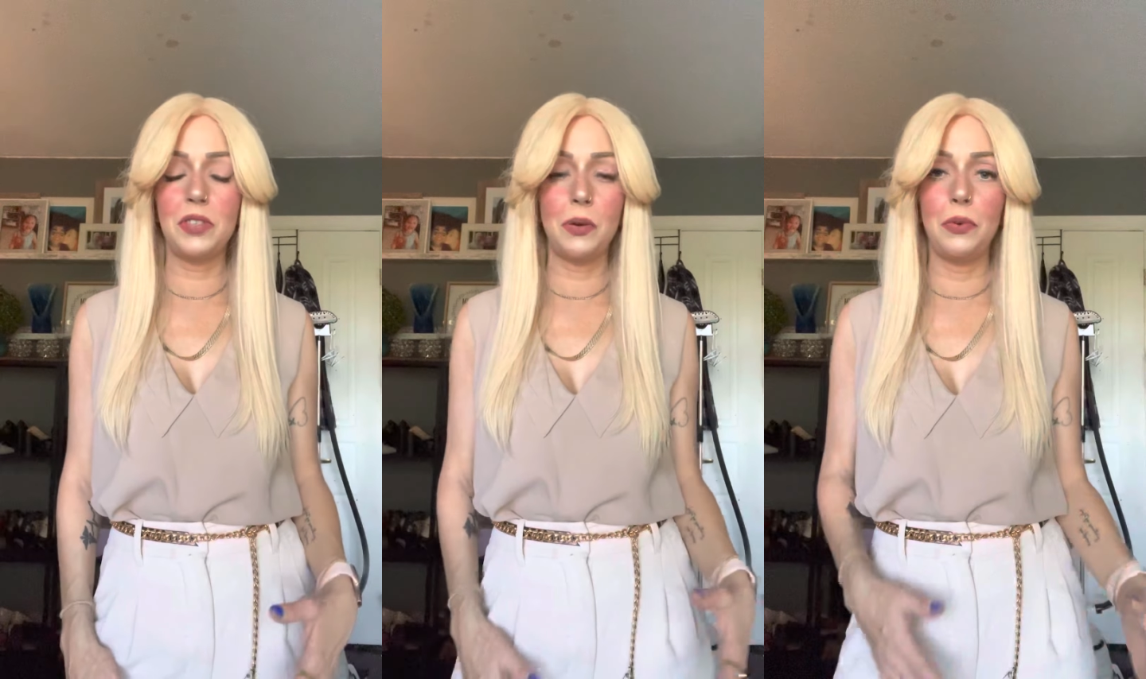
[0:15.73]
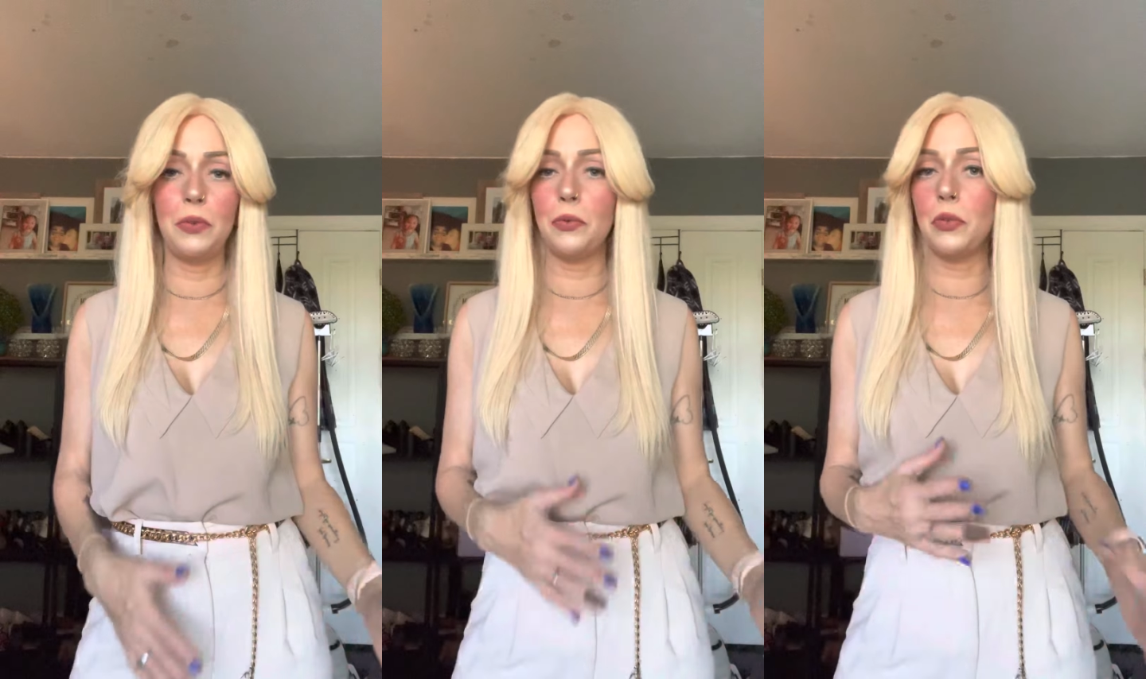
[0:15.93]

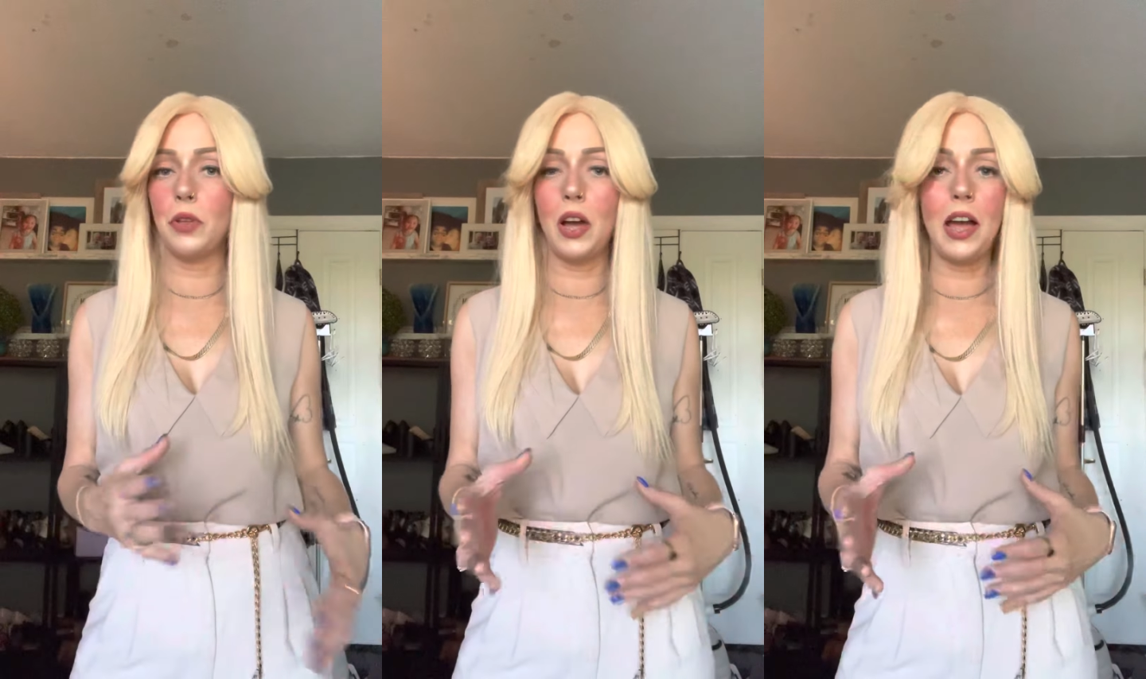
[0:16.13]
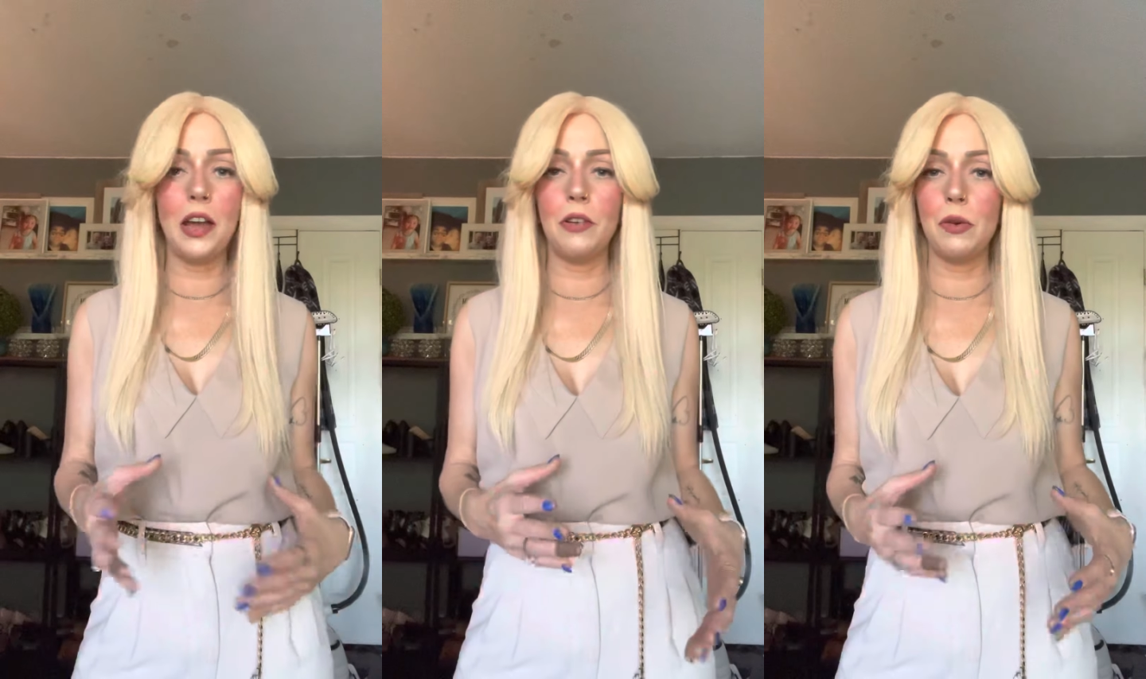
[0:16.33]
They went through the
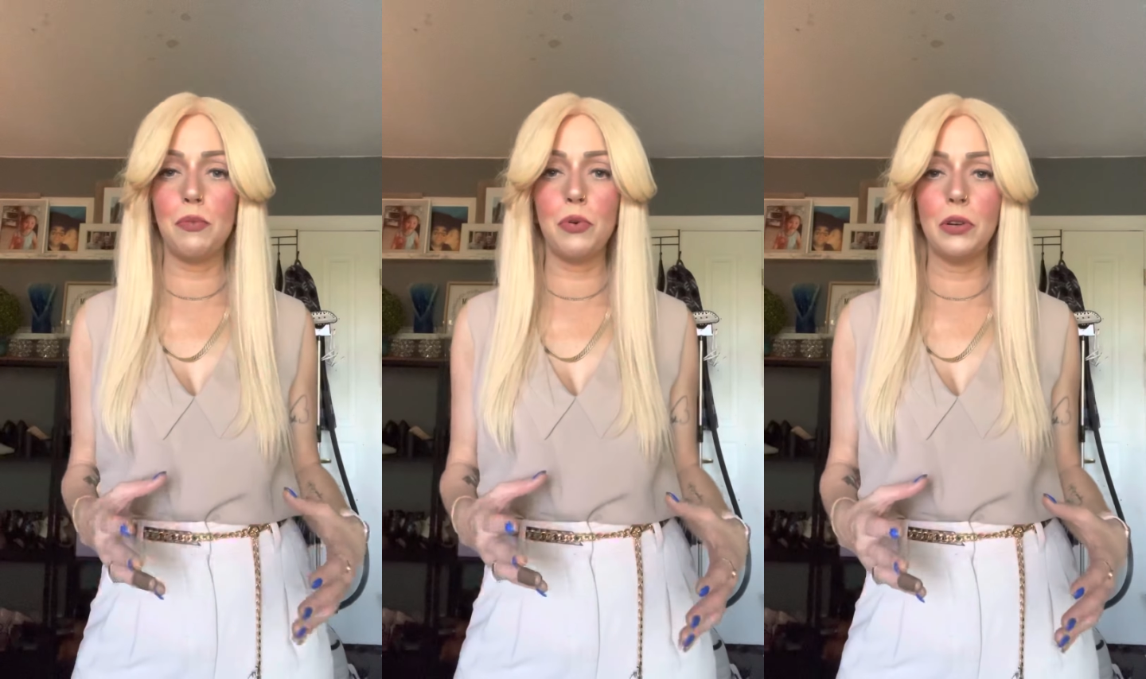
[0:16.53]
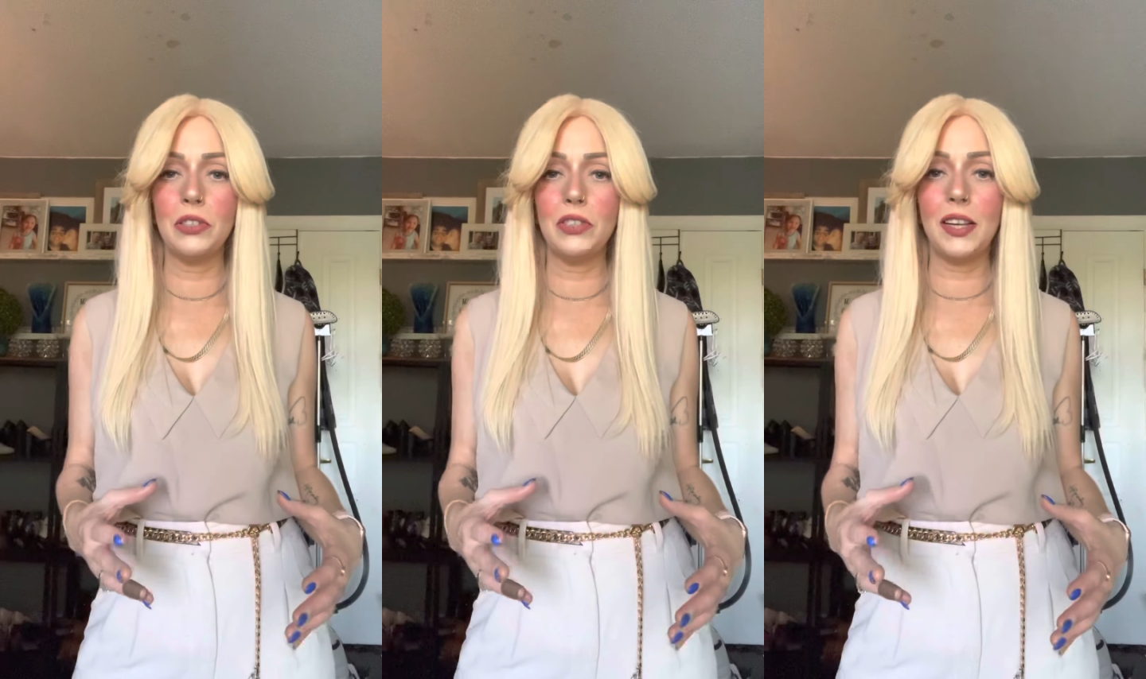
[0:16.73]
hiring
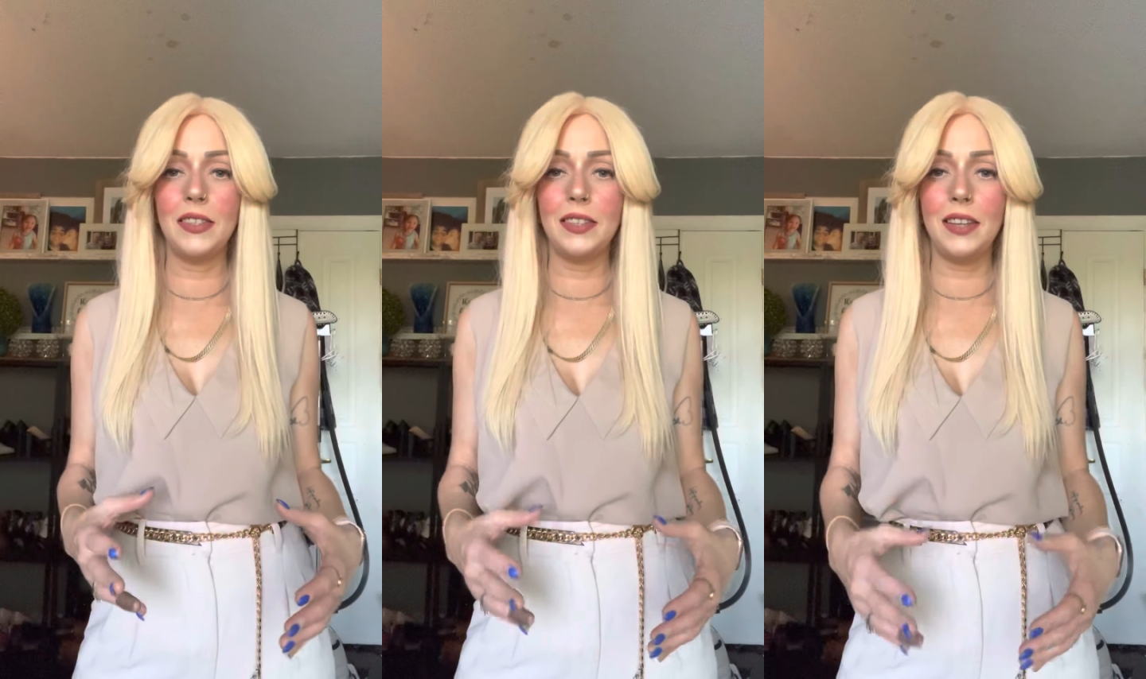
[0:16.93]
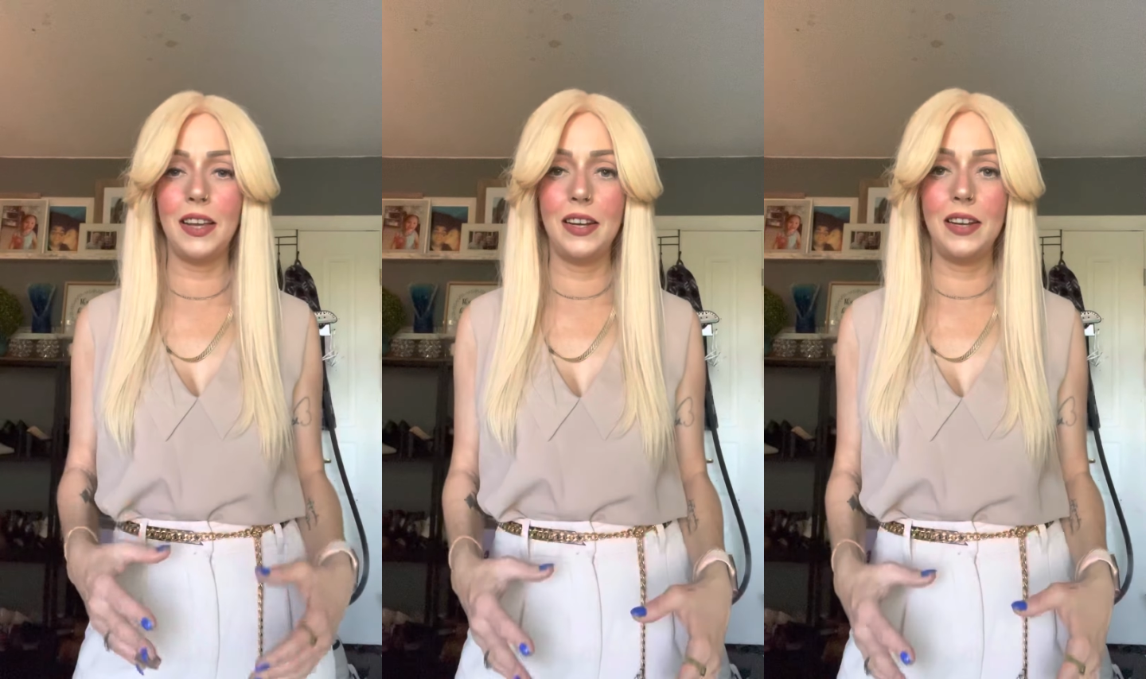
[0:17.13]

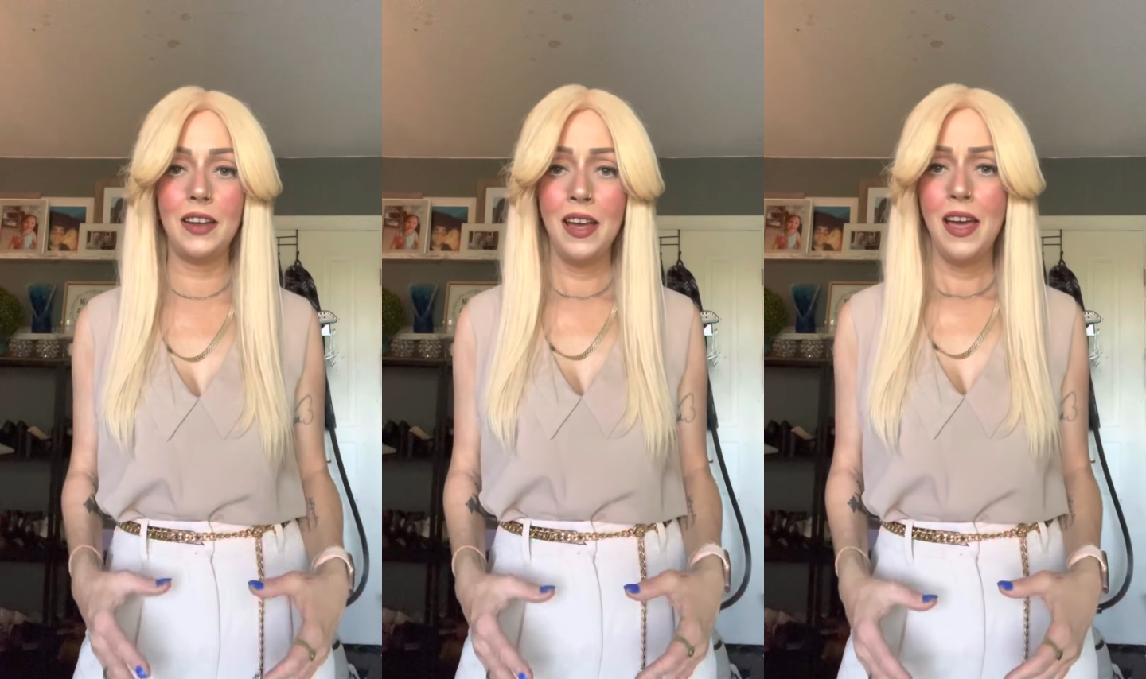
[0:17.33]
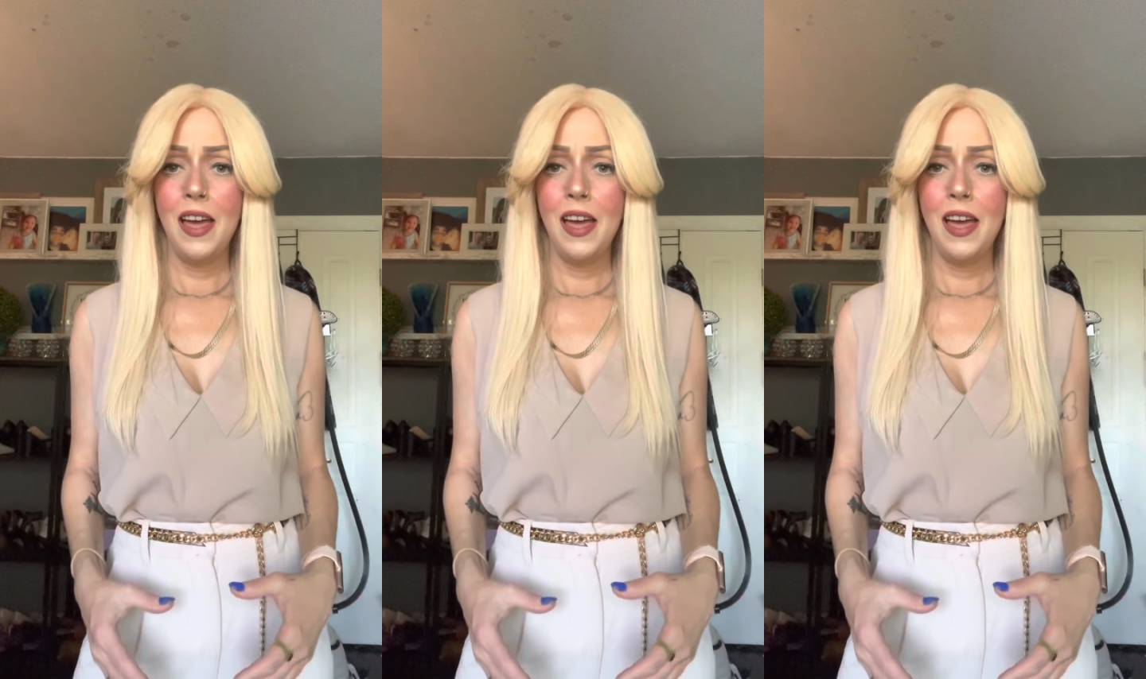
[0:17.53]
process and